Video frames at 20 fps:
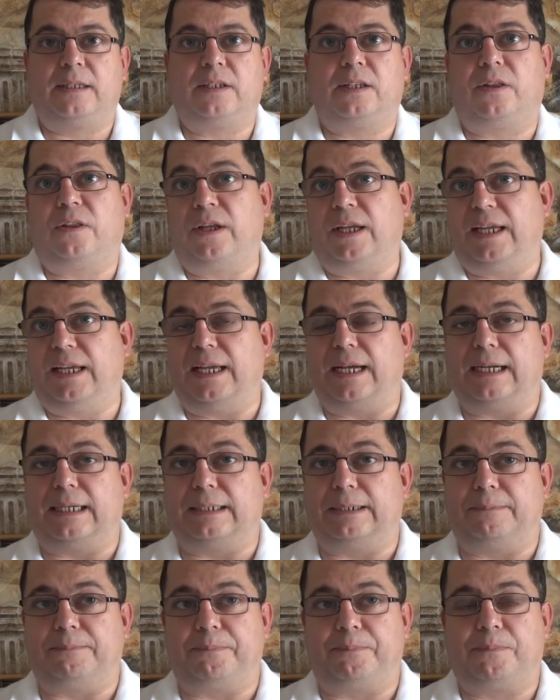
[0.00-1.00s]
The
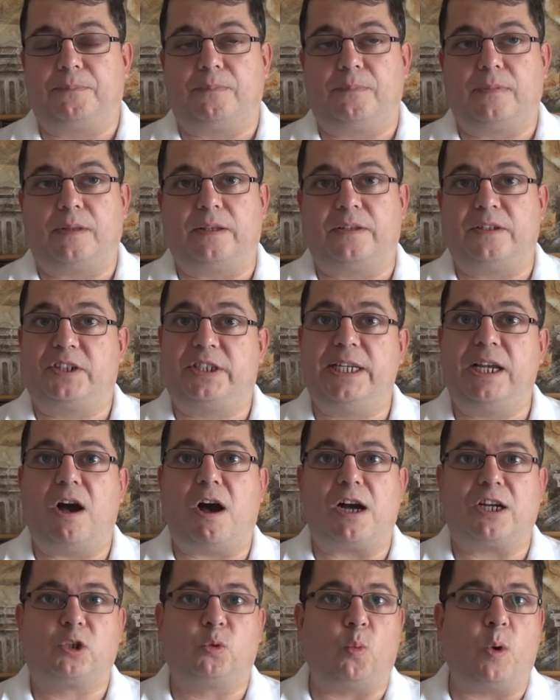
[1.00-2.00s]

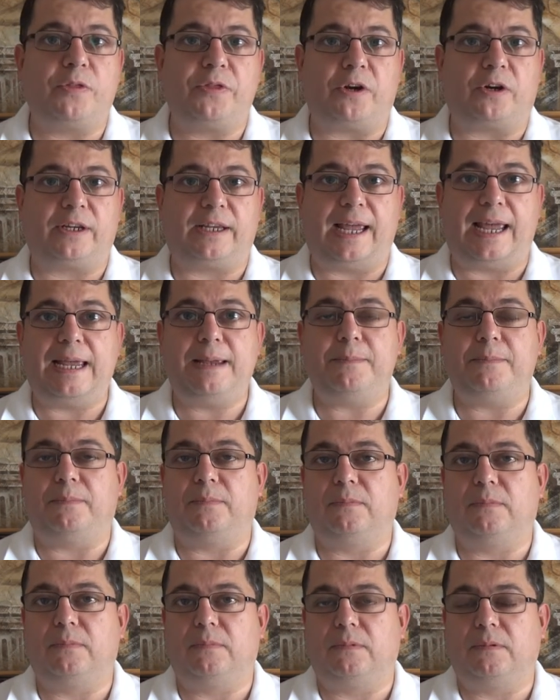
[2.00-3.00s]
Seahawks won their game
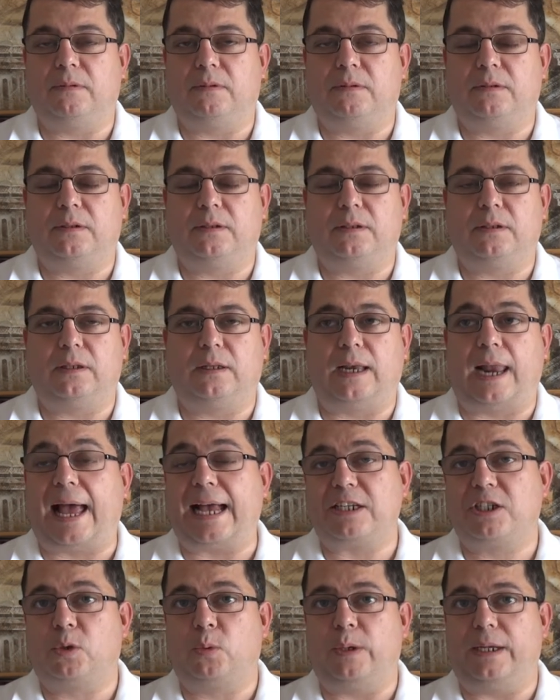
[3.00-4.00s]

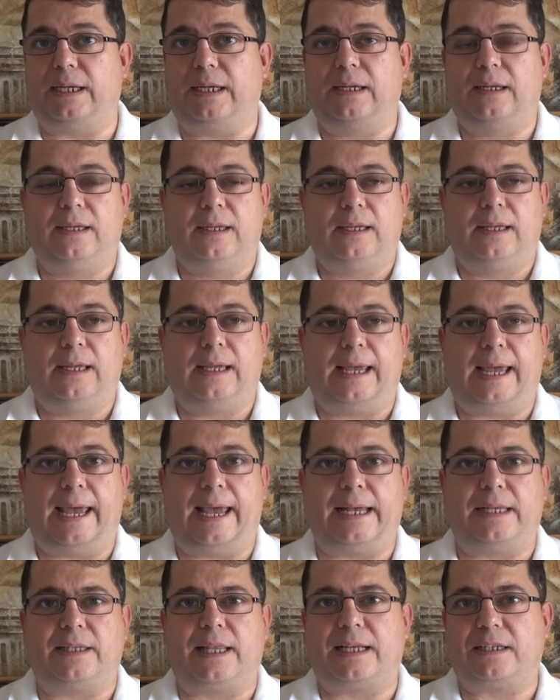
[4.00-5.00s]
last week,
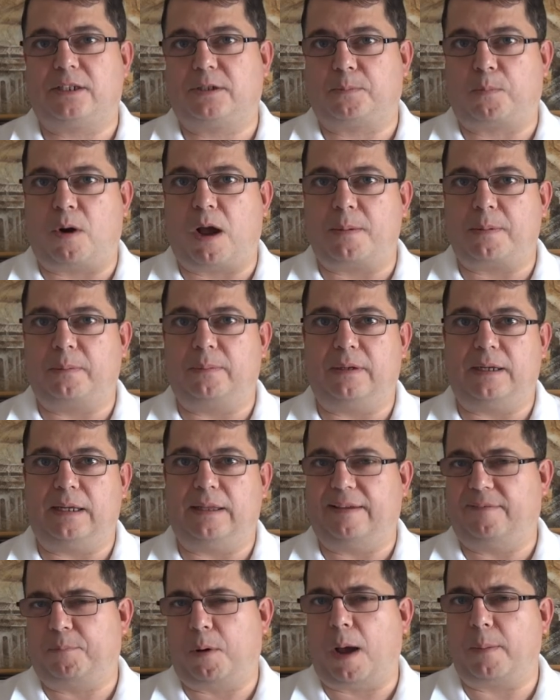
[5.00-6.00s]
and that's probably,
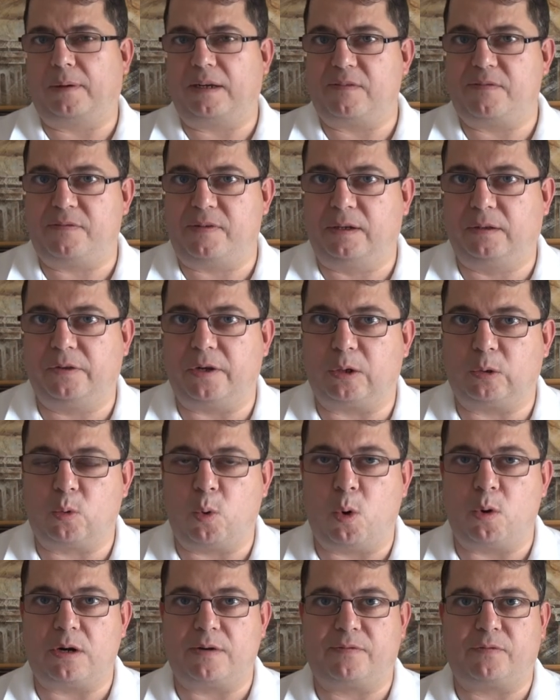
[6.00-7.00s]
they've probably filled their
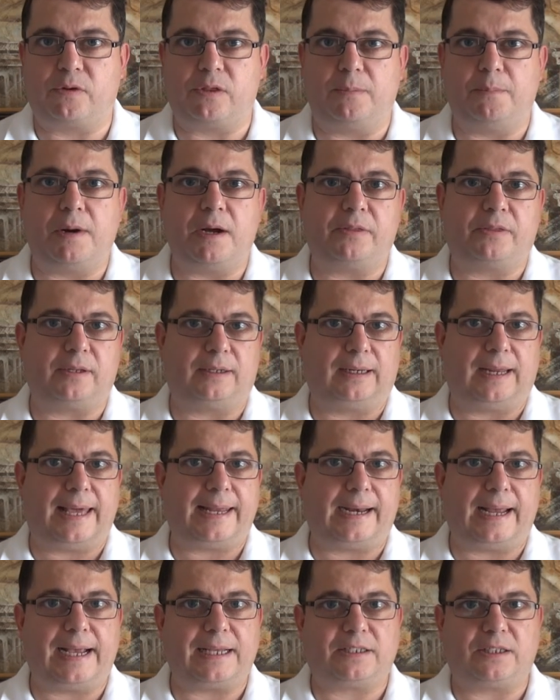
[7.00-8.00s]
quota for the month.
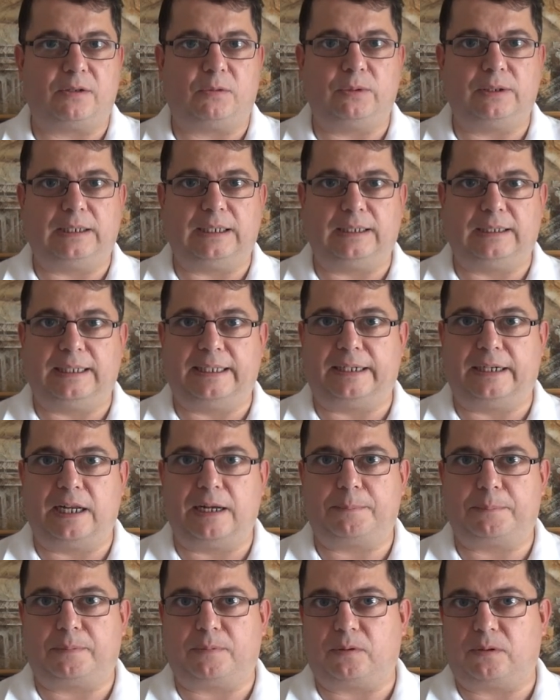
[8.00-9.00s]
Atlanta hasn't really lit it
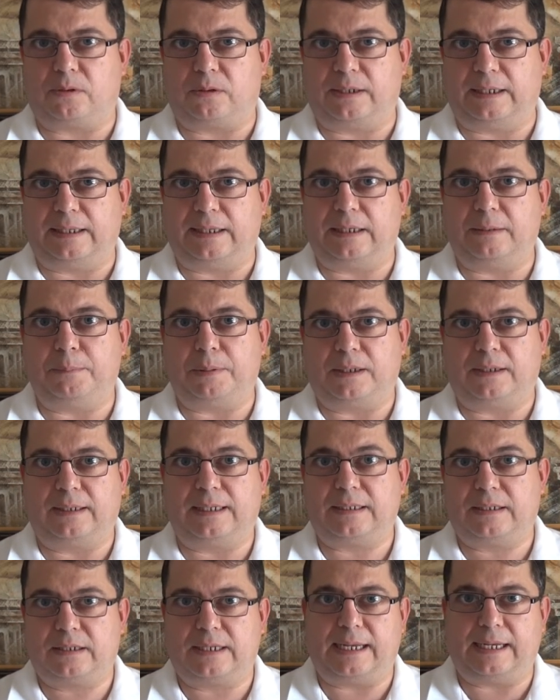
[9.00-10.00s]
up or anything, but
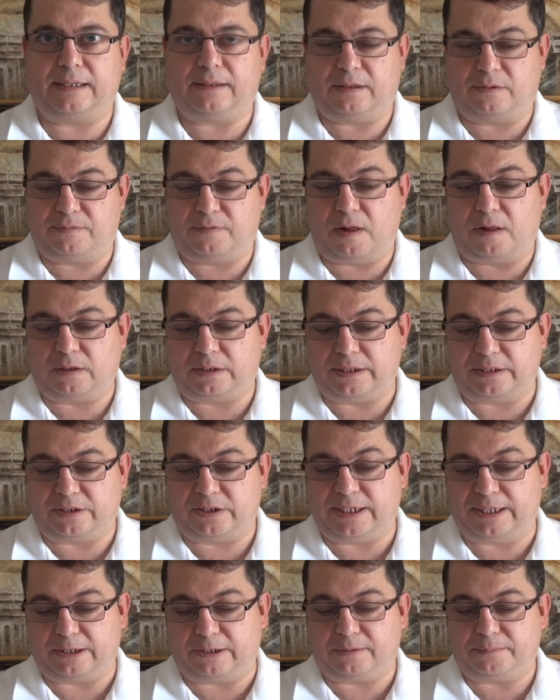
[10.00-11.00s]
let's take the Falcons
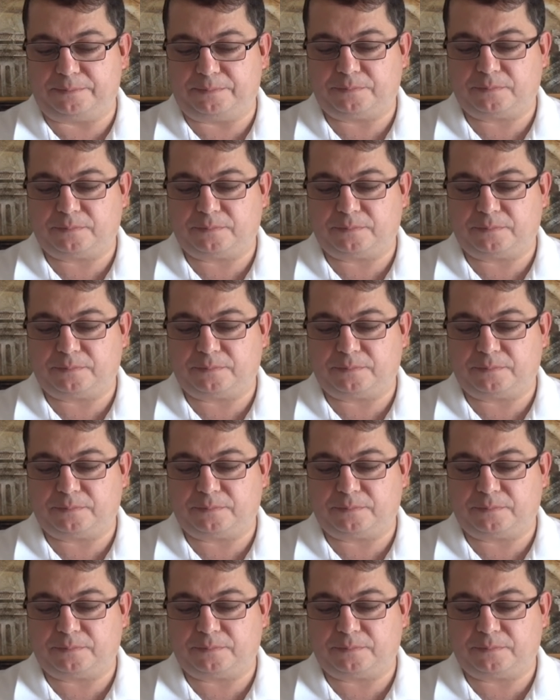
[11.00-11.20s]
here.